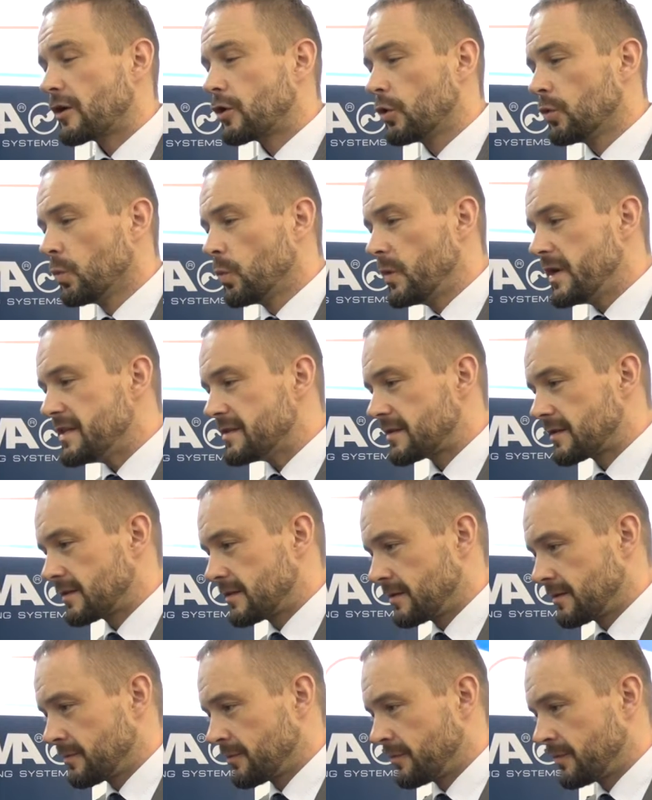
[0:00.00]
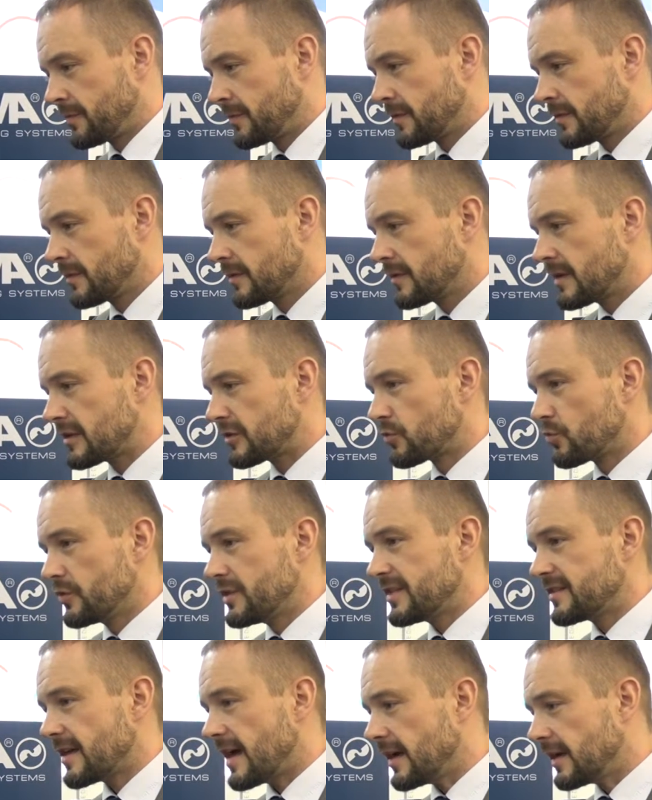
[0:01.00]
are convinced that
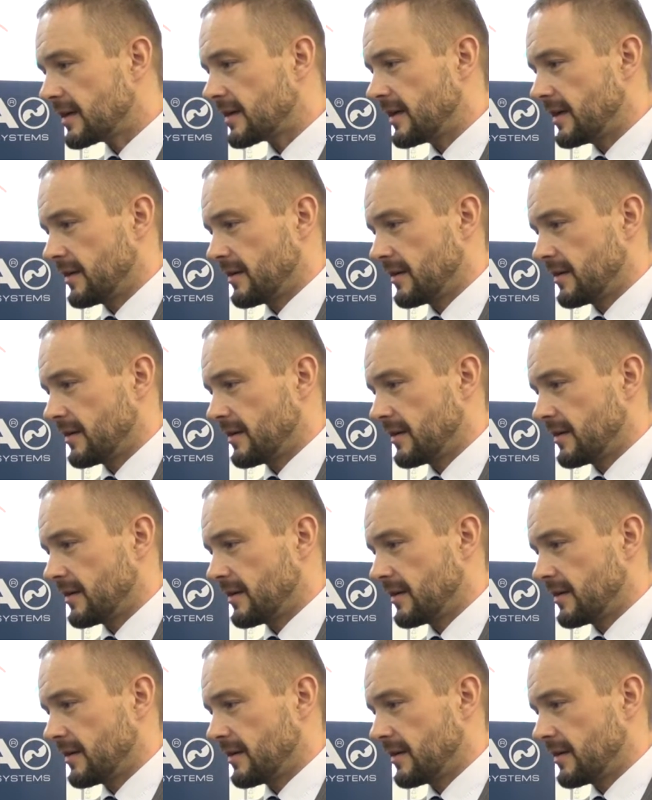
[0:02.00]
recycling